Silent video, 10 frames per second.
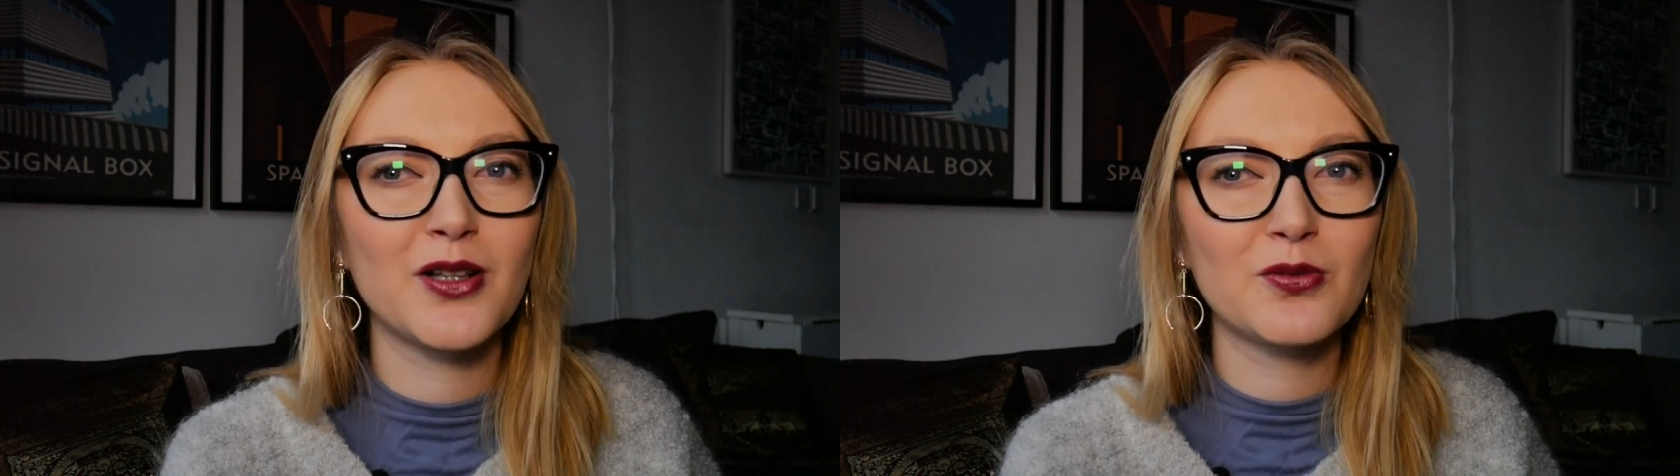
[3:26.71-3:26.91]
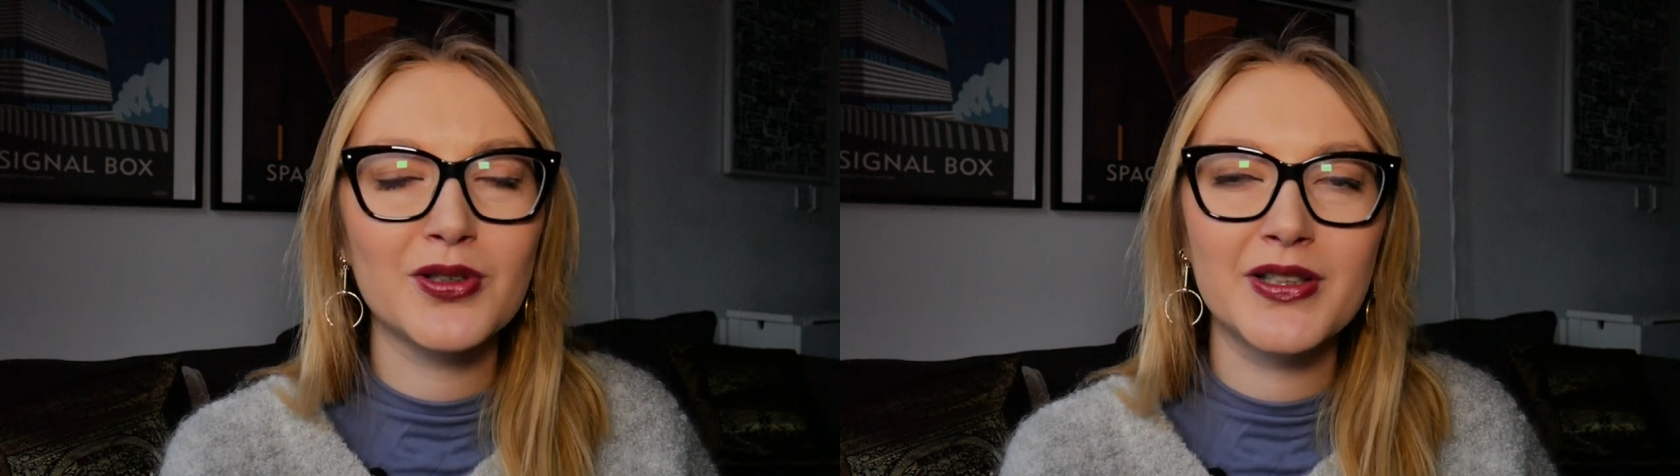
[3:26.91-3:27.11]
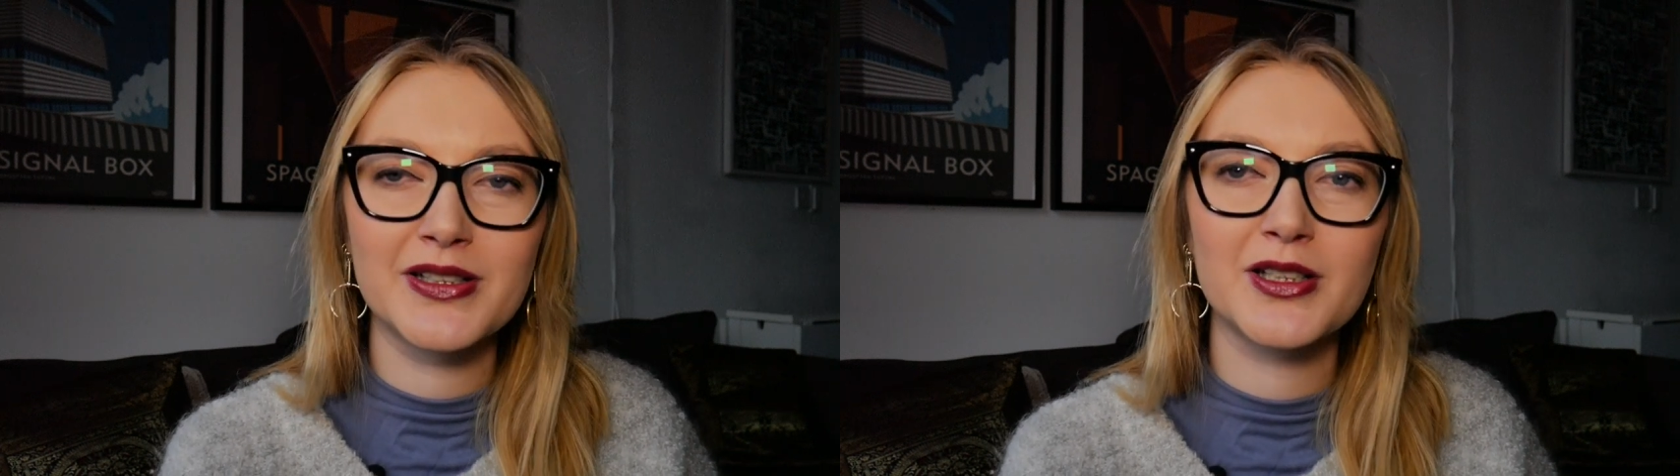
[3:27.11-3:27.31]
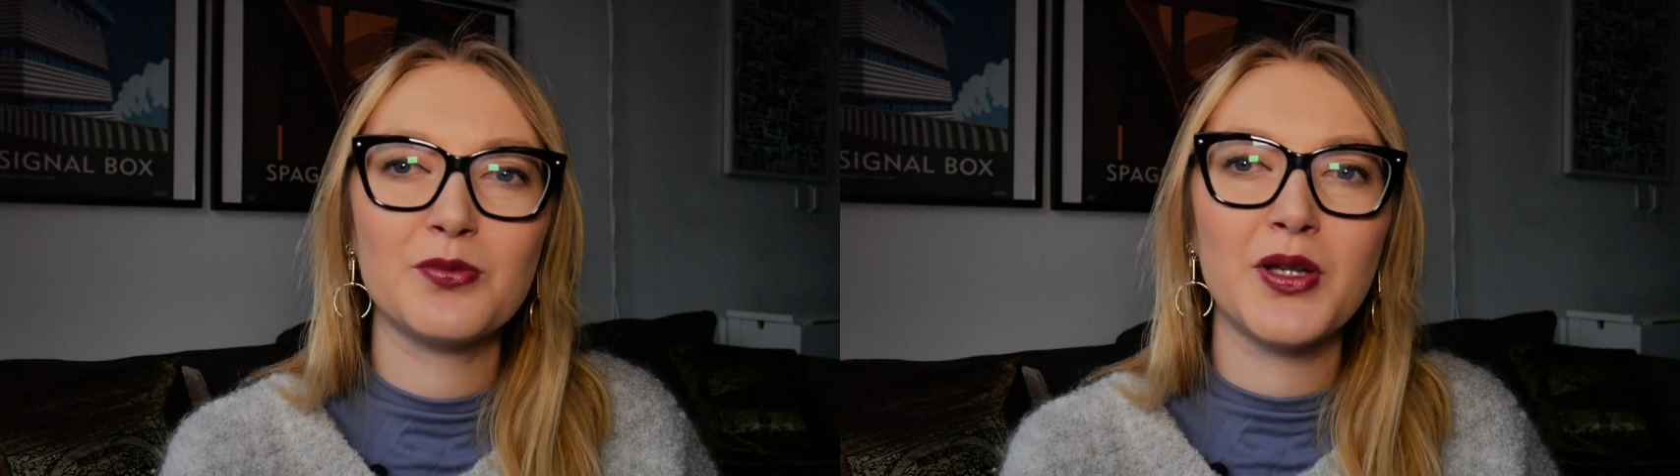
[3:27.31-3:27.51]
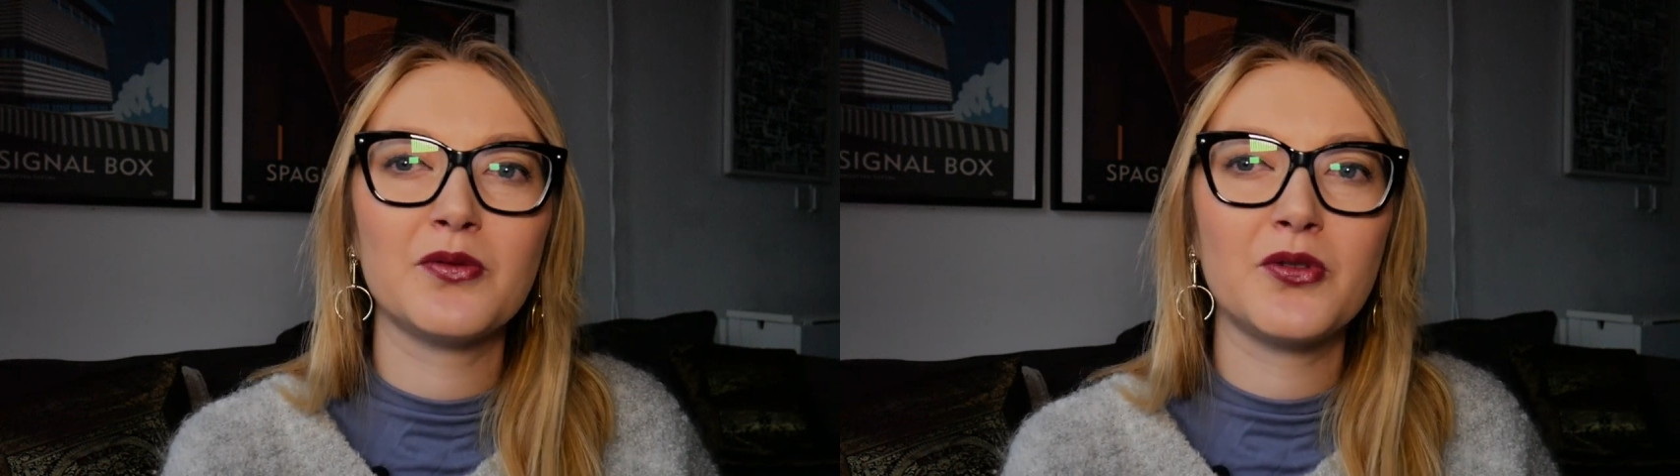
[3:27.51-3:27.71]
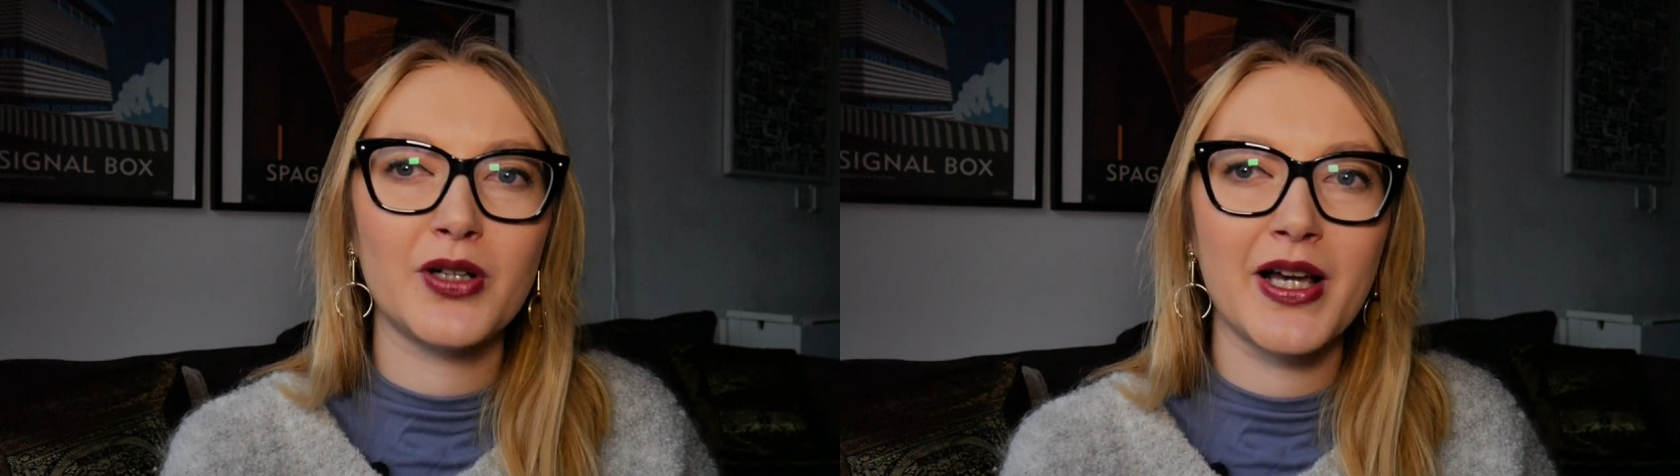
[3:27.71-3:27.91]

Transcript: And what does it mean for